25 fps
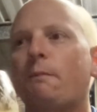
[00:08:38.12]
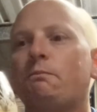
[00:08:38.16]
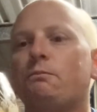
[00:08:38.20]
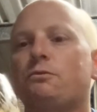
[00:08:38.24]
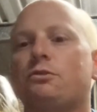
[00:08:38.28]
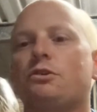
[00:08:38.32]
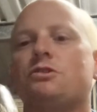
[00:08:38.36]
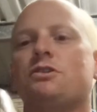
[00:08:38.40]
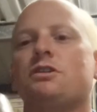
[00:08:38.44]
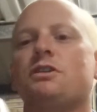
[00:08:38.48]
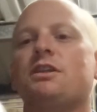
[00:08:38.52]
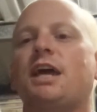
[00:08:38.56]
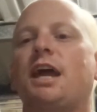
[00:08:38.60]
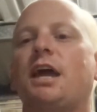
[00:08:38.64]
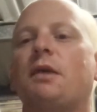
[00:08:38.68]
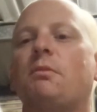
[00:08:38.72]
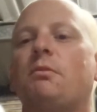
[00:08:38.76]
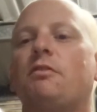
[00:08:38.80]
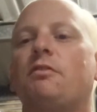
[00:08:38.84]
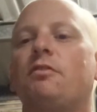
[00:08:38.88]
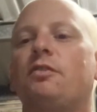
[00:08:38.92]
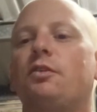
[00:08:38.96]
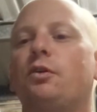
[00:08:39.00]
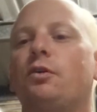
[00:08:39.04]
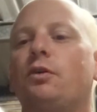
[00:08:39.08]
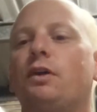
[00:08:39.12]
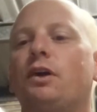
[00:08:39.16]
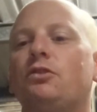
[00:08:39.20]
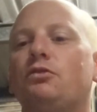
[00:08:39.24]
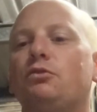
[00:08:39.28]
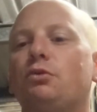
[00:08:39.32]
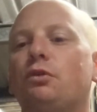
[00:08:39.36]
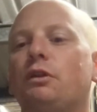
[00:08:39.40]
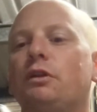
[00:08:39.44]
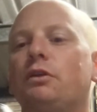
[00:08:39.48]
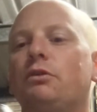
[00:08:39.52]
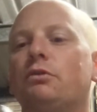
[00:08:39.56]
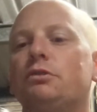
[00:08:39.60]
Just to name a few of those
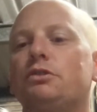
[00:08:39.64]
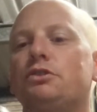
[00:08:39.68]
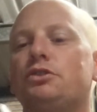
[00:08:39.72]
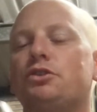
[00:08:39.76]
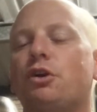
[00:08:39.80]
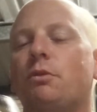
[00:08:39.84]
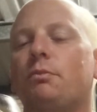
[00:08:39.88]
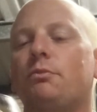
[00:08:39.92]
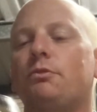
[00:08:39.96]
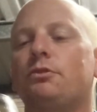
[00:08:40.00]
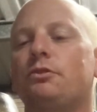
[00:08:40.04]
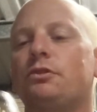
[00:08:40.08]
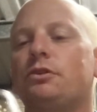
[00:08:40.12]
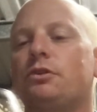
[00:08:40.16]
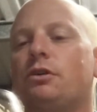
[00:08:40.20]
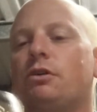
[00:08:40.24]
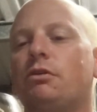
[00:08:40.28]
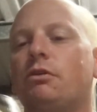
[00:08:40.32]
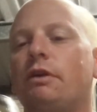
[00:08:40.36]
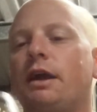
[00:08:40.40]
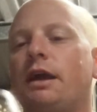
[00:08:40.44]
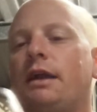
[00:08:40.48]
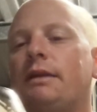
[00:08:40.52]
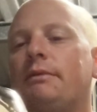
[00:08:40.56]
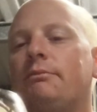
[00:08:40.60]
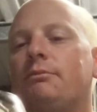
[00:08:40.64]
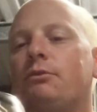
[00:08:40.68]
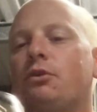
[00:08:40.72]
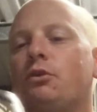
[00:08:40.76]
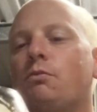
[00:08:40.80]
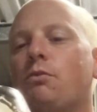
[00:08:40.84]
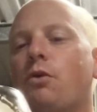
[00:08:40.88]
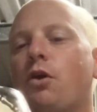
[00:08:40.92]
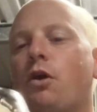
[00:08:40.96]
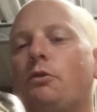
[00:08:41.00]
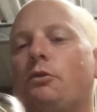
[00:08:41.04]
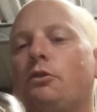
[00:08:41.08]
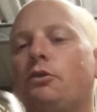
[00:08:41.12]
really good shops that are around, or
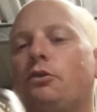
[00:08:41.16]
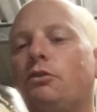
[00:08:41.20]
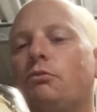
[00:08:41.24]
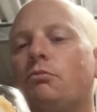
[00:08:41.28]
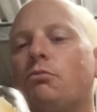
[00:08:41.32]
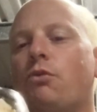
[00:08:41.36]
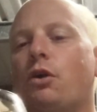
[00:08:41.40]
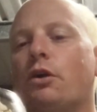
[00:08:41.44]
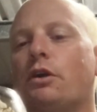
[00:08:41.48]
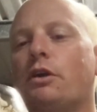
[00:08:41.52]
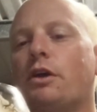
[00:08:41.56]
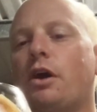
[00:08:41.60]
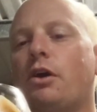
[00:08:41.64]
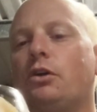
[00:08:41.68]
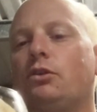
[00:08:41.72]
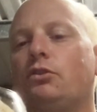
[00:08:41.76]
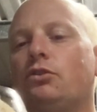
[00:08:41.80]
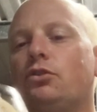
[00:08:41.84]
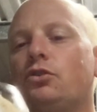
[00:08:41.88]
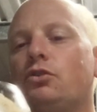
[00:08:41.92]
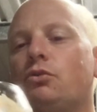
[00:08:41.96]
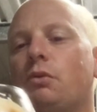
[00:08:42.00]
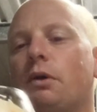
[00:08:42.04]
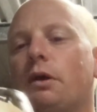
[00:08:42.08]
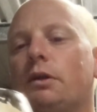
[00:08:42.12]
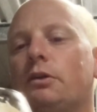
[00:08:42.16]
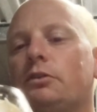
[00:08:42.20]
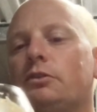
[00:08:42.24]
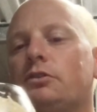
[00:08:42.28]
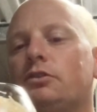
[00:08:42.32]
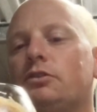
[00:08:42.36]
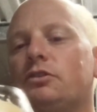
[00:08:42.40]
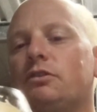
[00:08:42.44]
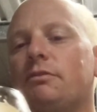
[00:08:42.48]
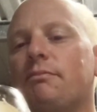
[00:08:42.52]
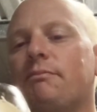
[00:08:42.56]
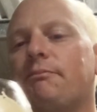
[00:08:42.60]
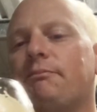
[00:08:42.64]
my go-to
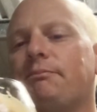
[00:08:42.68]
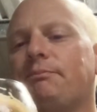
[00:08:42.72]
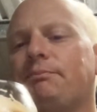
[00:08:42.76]
ones,